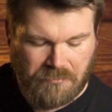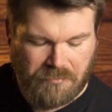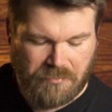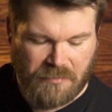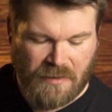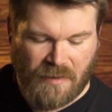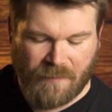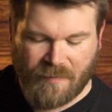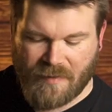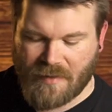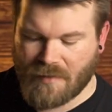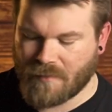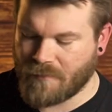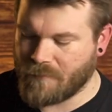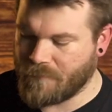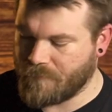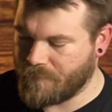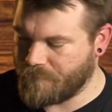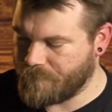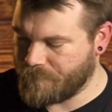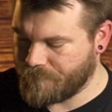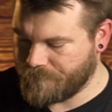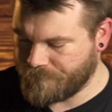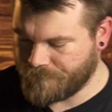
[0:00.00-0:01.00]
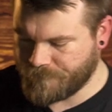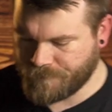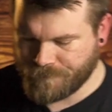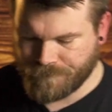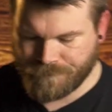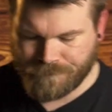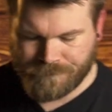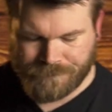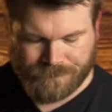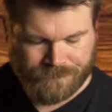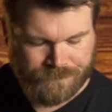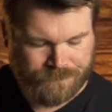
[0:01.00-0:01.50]
not bad.
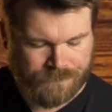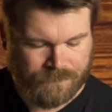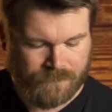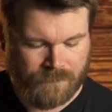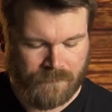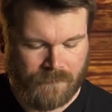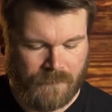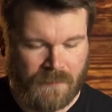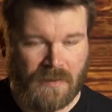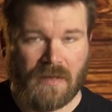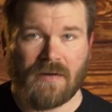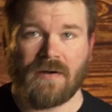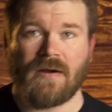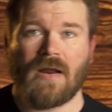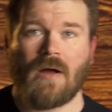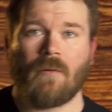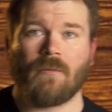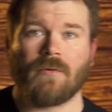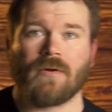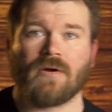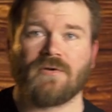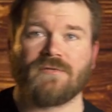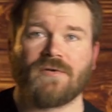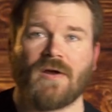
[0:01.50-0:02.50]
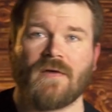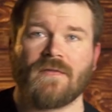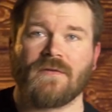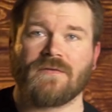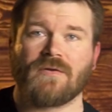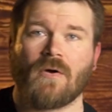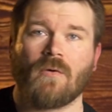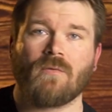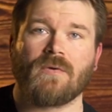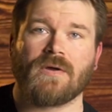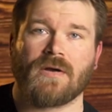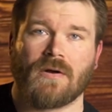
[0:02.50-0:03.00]
Now we're gonna try the
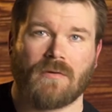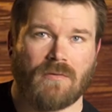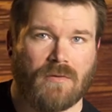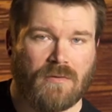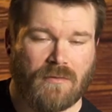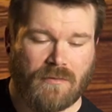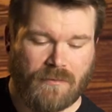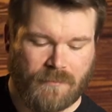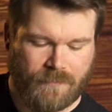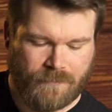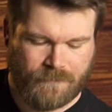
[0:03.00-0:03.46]
Tokenol.